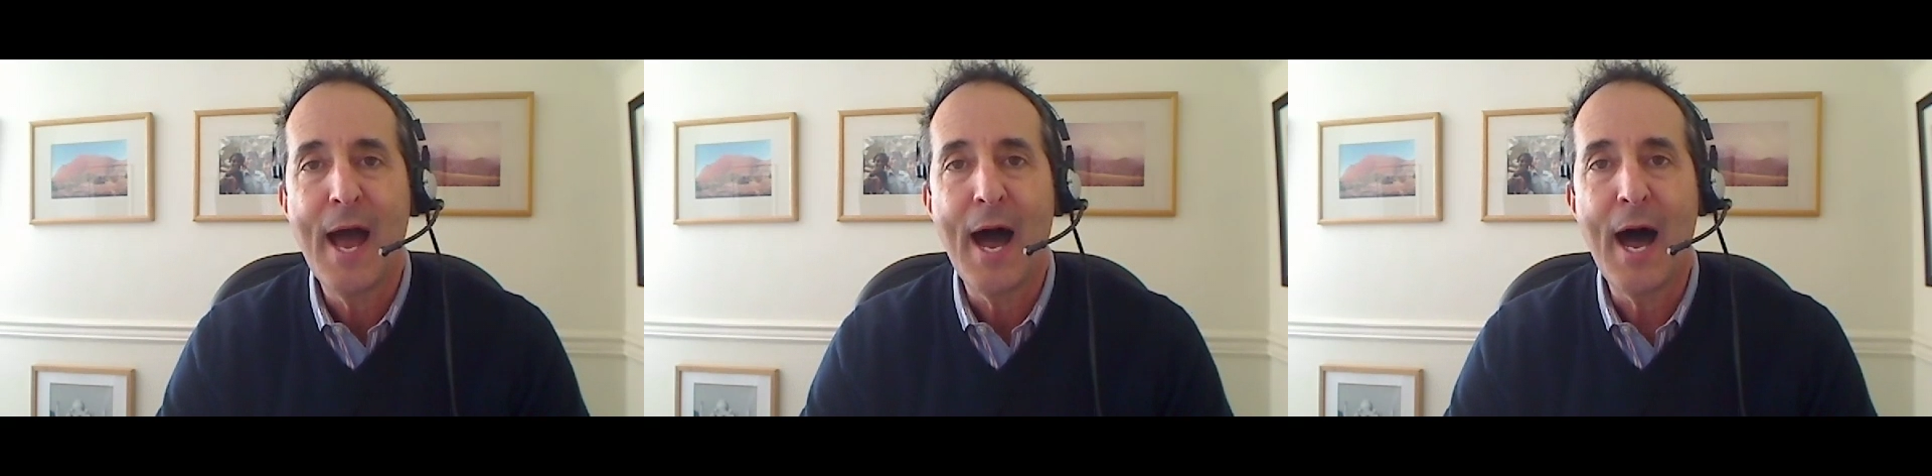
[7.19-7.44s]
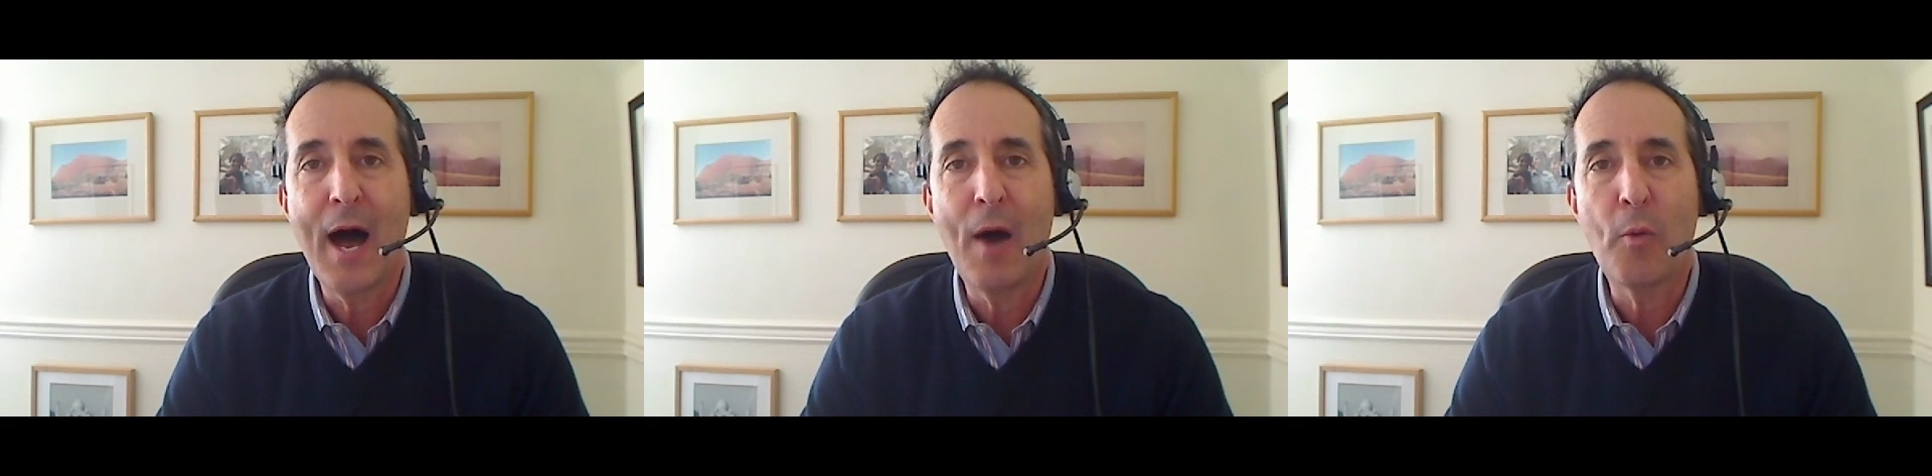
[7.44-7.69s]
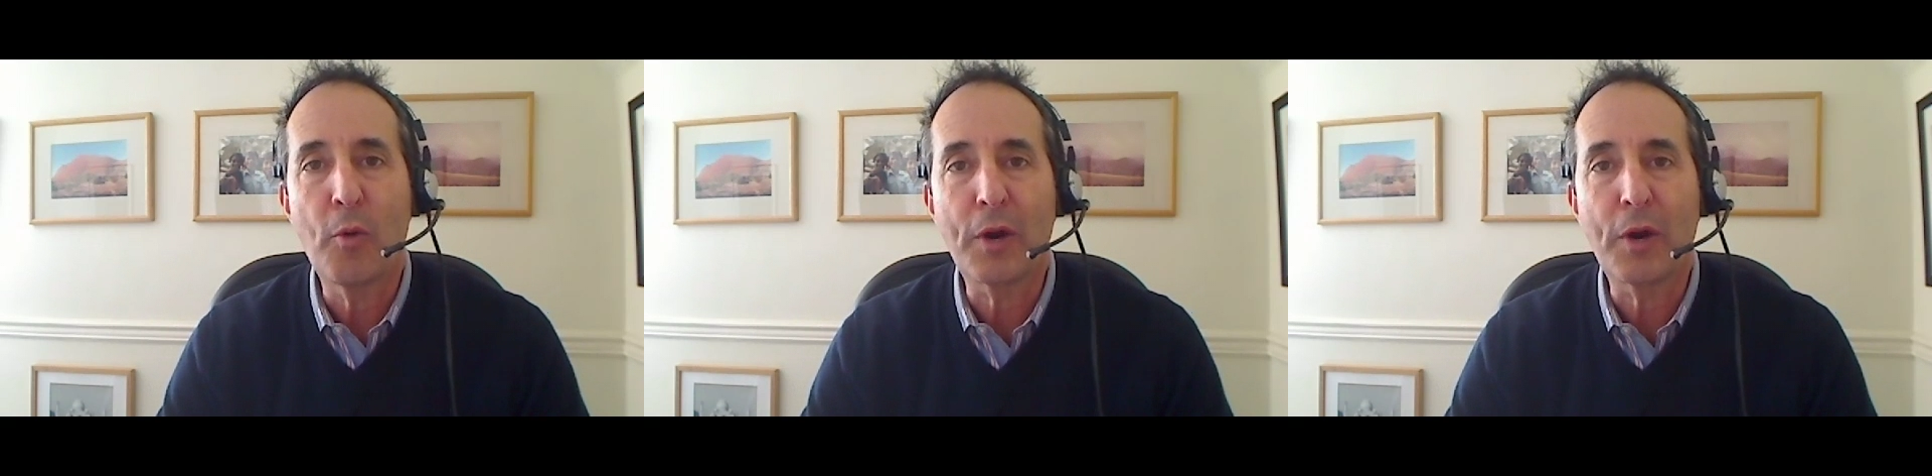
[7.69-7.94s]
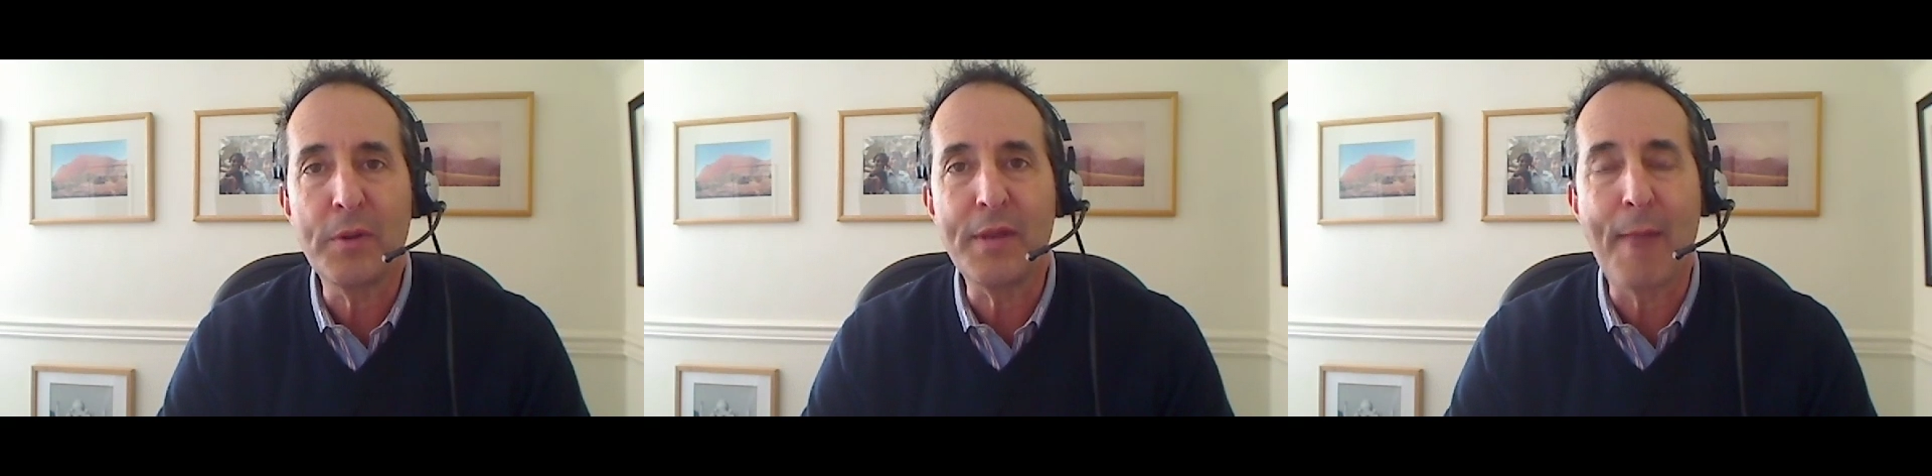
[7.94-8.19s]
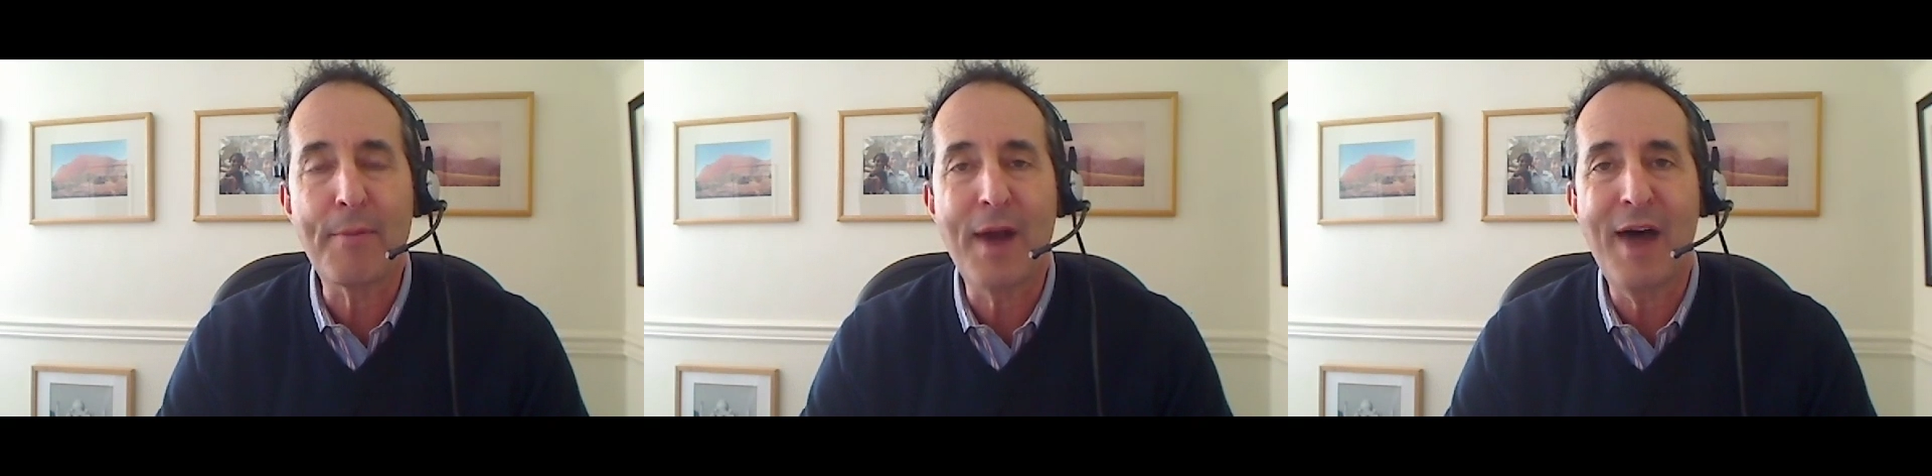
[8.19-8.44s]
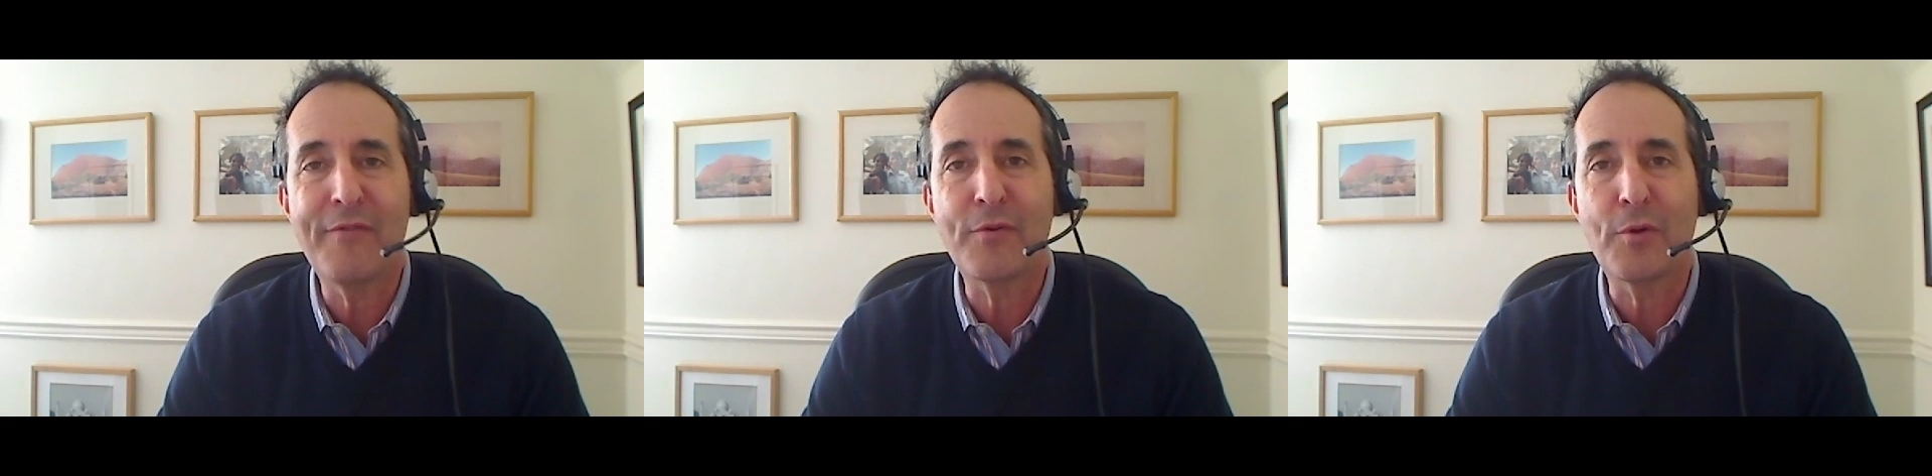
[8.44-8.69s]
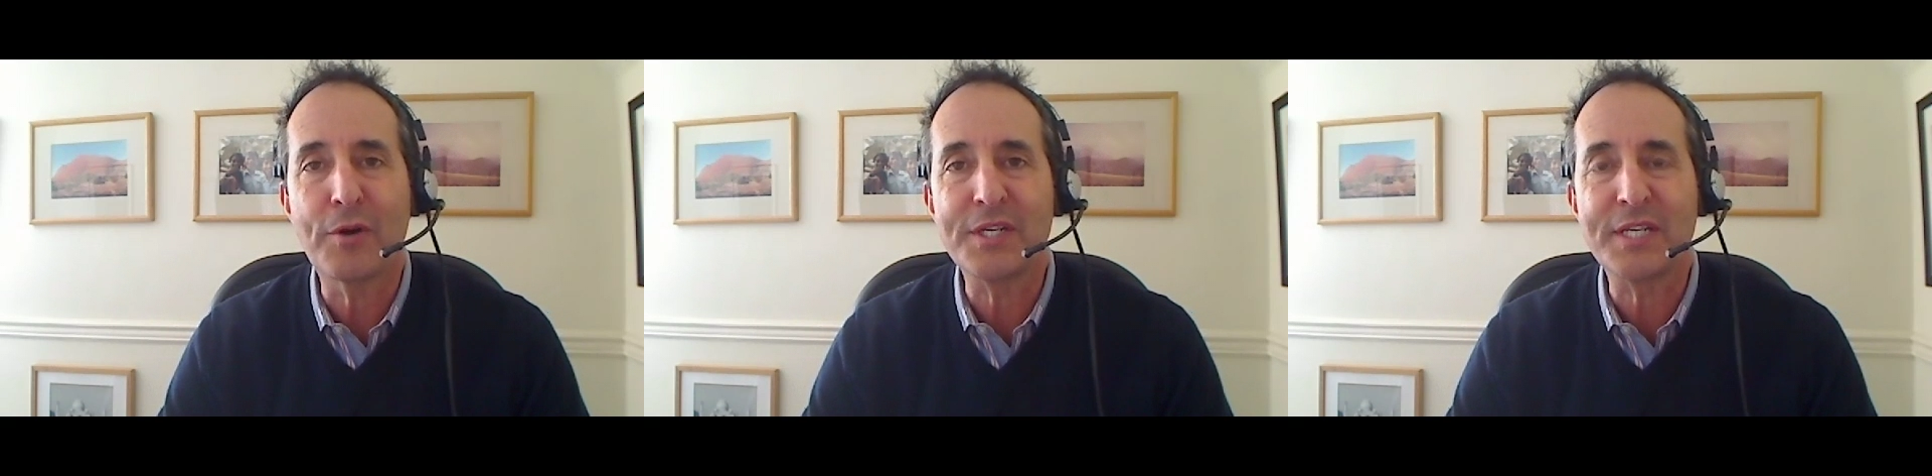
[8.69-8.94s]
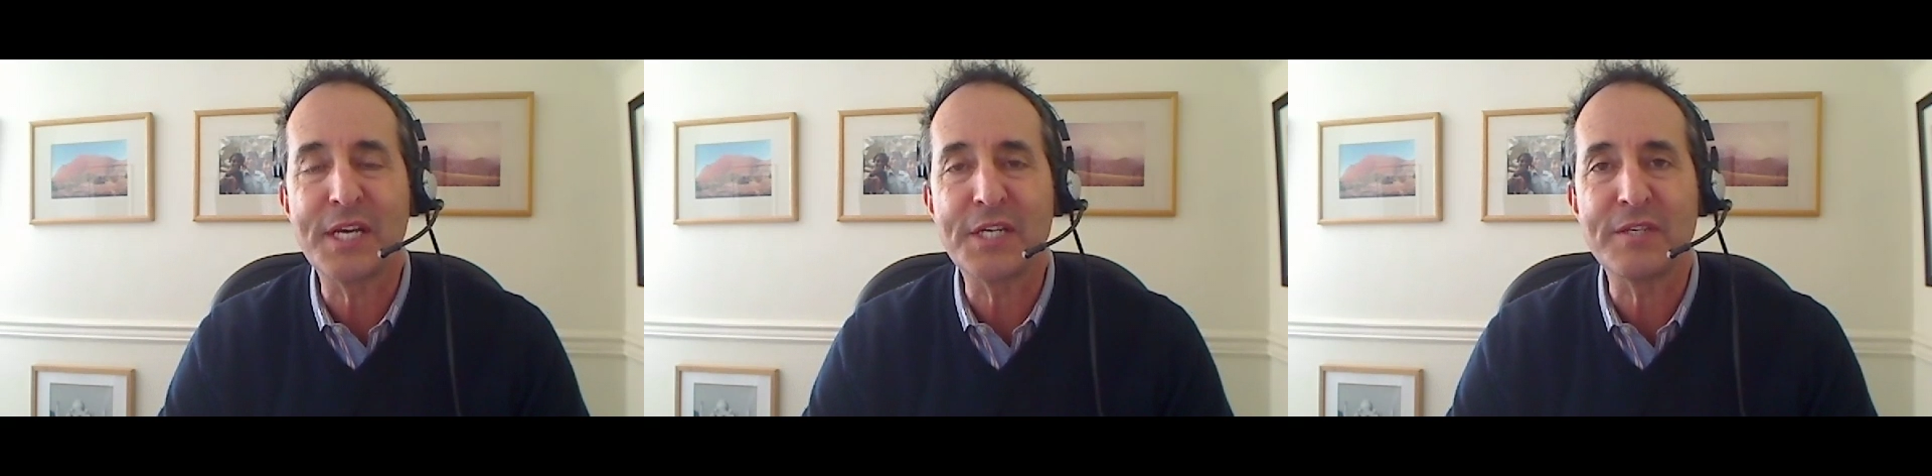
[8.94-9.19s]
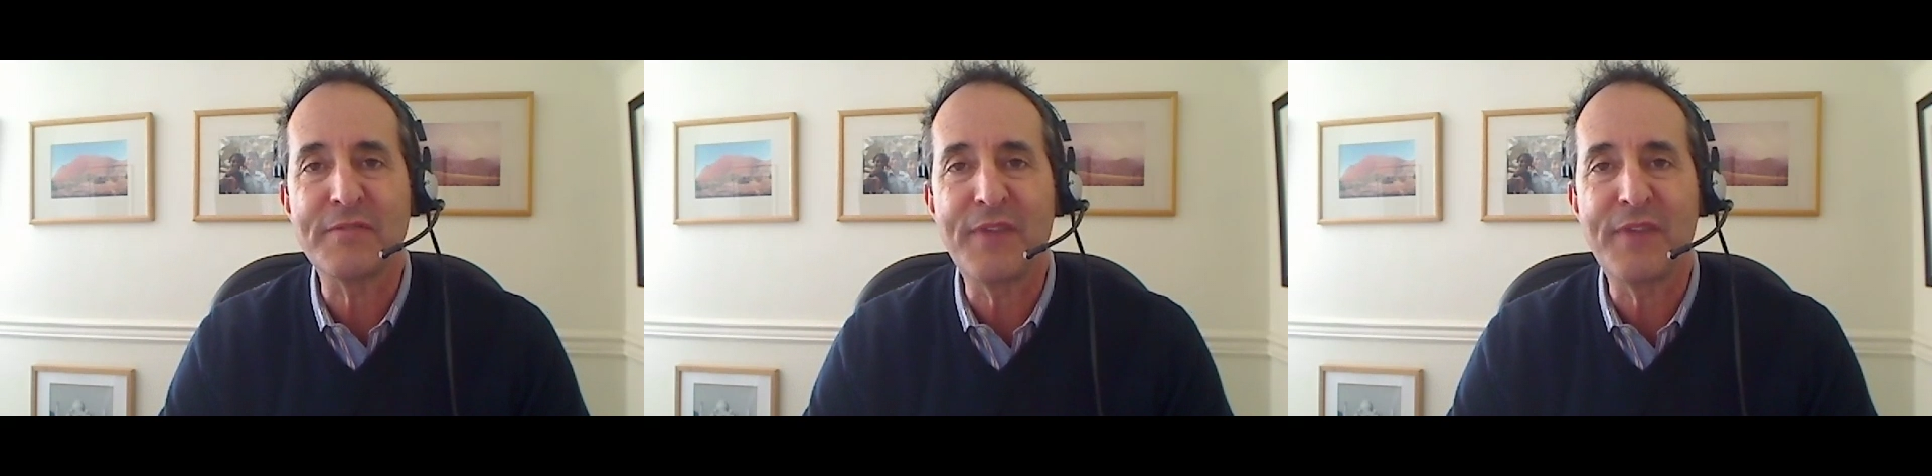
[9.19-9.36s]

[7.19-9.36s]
working with nonprofit organizations,